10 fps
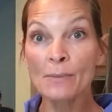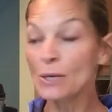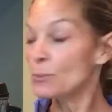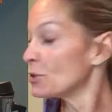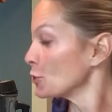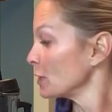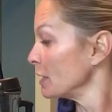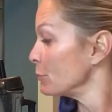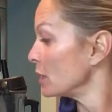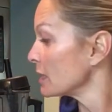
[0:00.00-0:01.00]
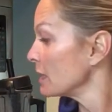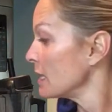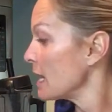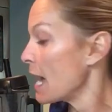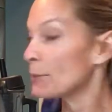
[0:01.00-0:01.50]
in with your ebook,
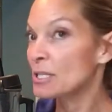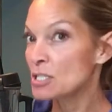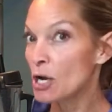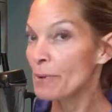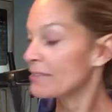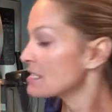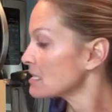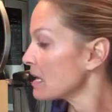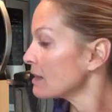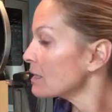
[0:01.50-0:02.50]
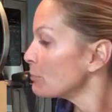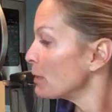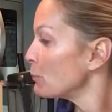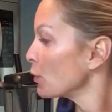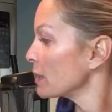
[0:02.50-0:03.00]
and we're going to talk about this a little
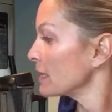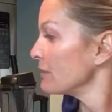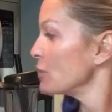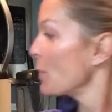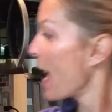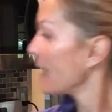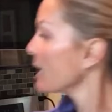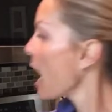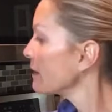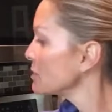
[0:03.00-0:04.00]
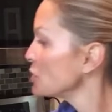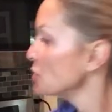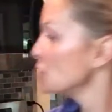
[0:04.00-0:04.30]
bit more. If you add collagen